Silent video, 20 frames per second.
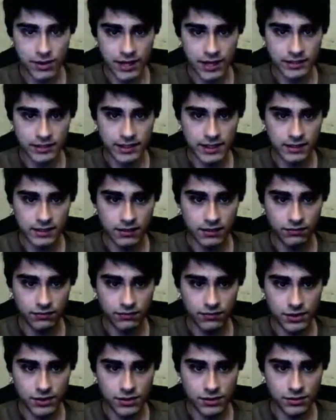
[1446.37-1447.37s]
is if
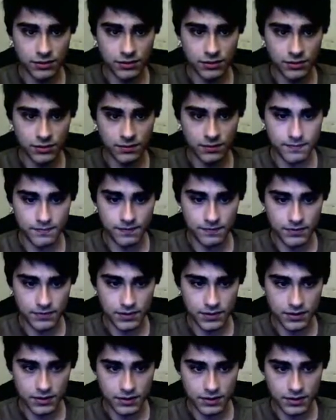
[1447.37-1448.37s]
you,
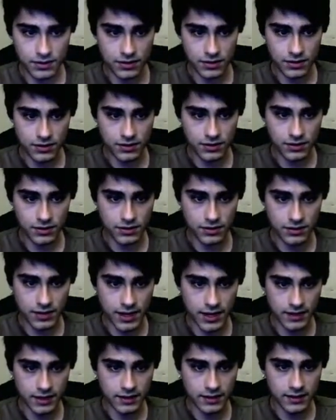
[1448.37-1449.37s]

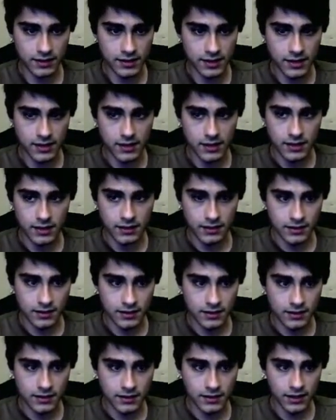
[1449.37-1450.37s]

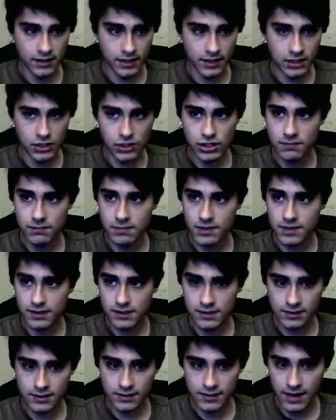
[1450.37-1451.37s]
like you should be
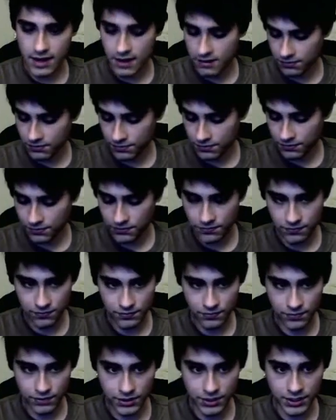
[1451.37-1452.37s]
safe
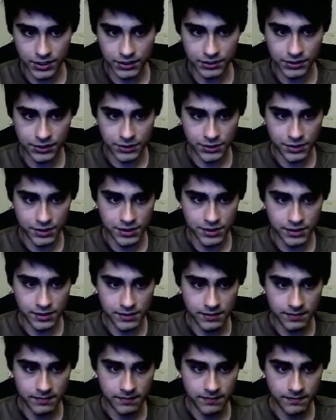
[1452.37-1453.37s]
for a good lure
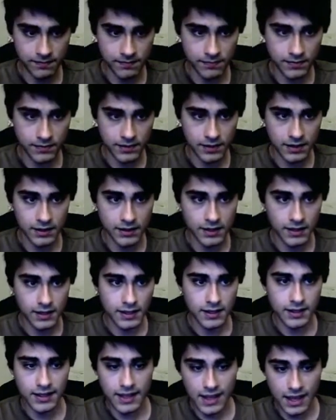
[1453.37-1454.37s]

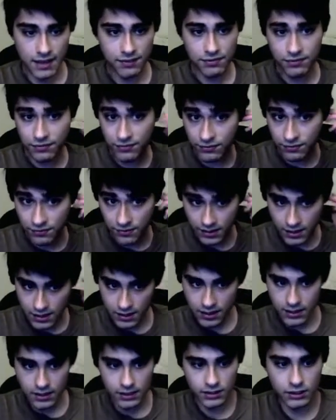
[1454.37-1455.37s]
if
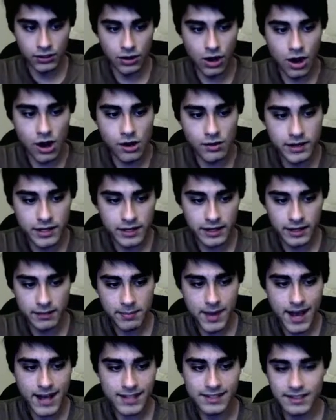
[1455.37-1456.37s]
you're already like
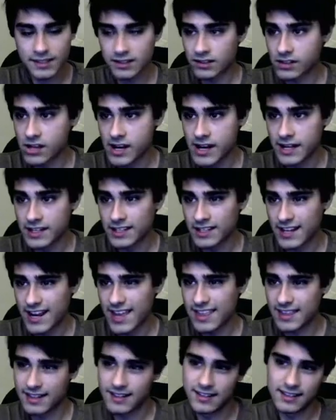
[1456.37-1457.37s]
past this line and
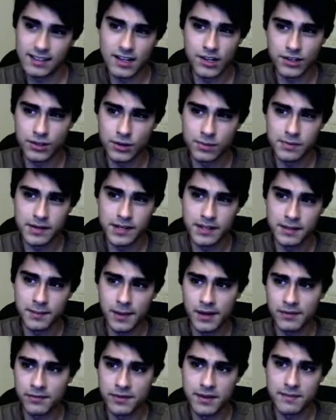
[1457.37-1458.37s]
then he starts opening the
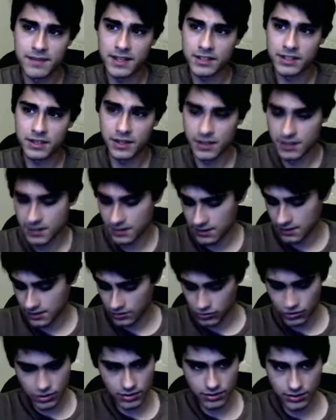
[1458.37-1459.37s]
mainframe. That's good.
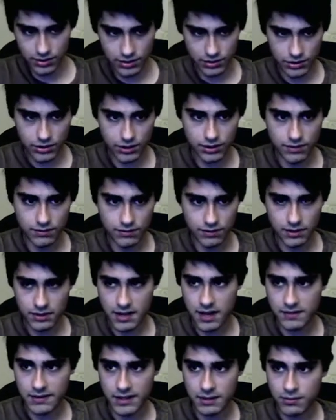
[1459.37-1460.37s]
You shouldn't have
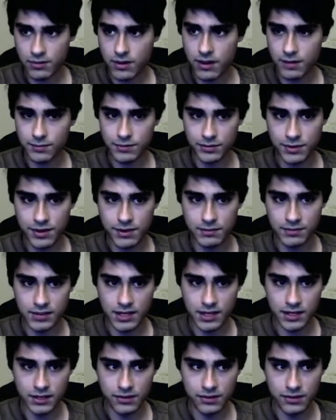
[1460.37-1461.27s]
any problems with him seeing you.